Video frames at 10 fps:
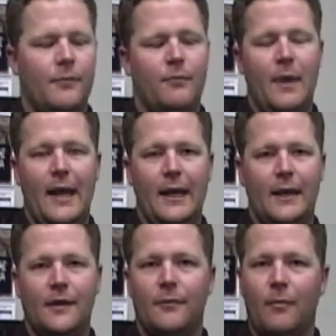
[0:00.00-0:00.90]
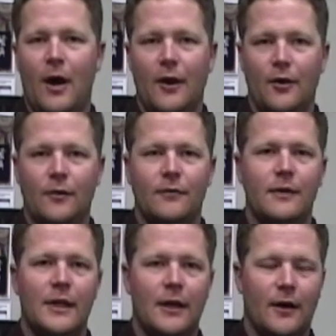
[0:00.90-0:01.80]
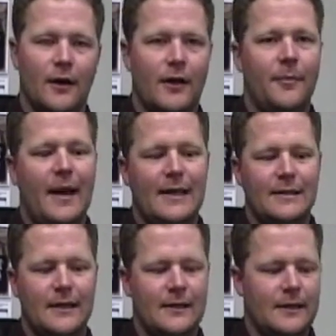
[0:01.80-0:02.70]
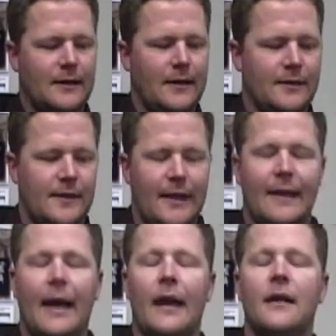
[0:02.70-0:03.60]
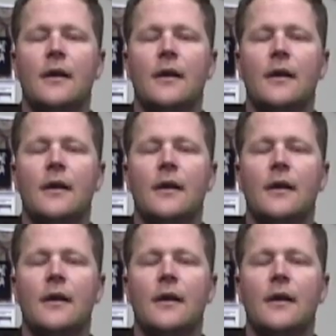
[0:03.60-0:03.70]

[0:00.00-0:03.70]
make, model, year, capacities, and things like that.